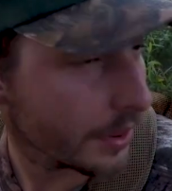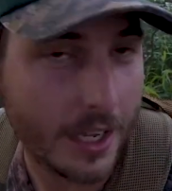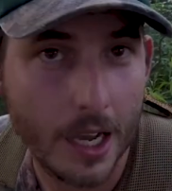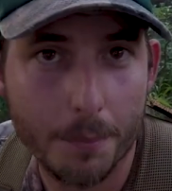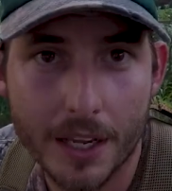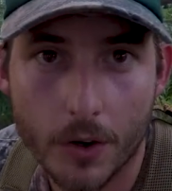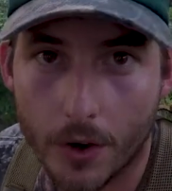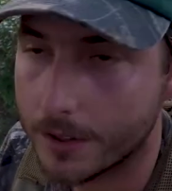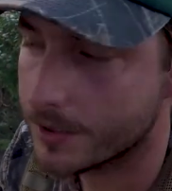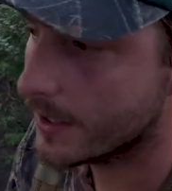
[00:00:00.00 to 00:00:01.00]
got my
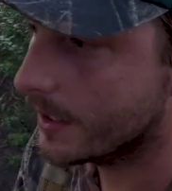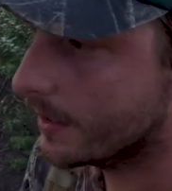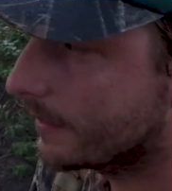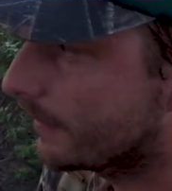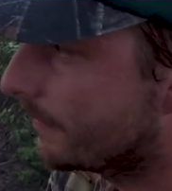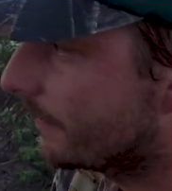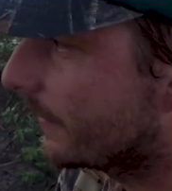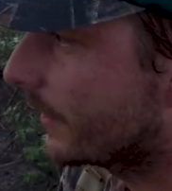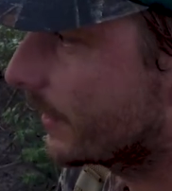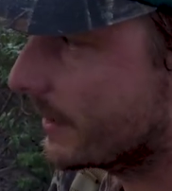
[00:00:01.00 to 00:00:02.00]
ground scent,
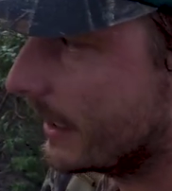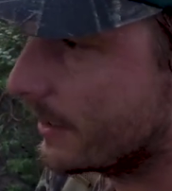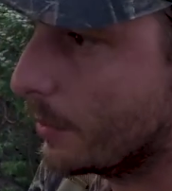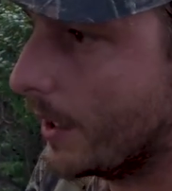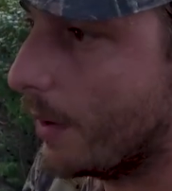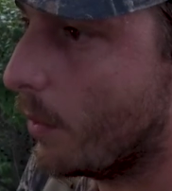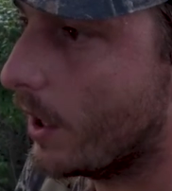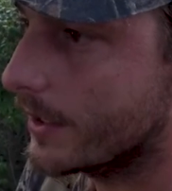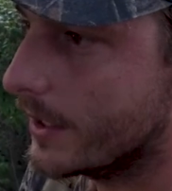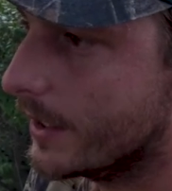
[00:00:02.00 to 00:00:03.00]
because that's the way I
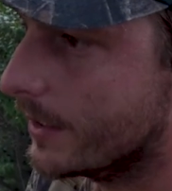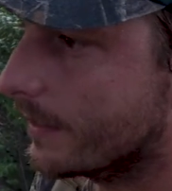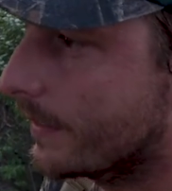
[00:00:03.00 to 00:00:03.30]
walked in.